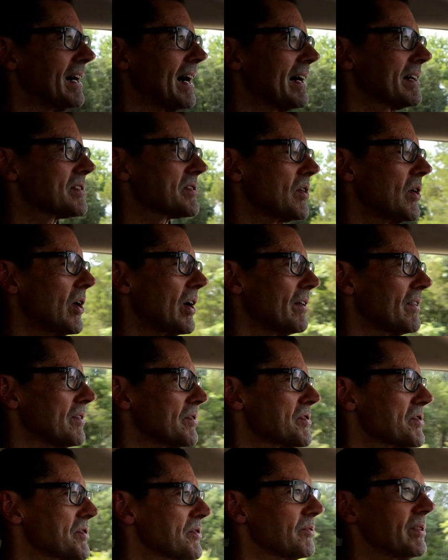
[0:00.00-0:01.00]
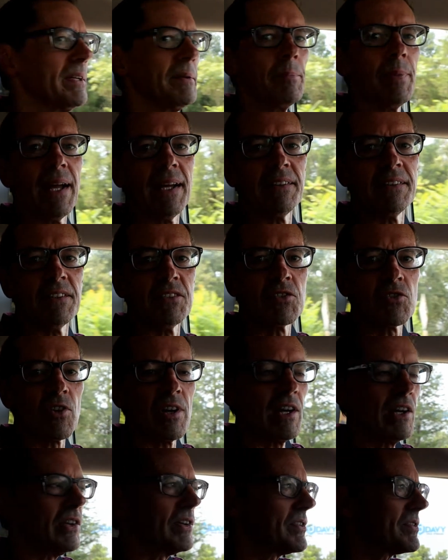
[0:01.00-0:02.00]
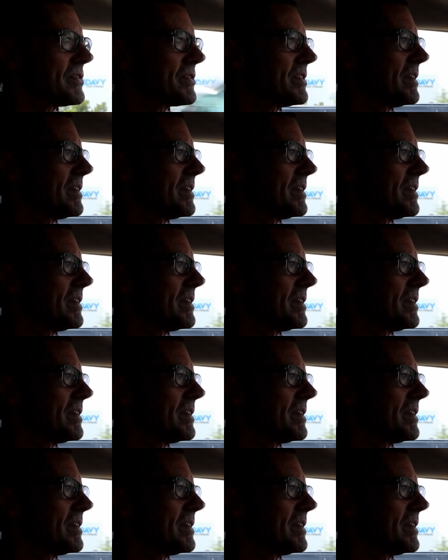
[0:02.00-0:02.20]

docks are. There's 3 abandoned trailers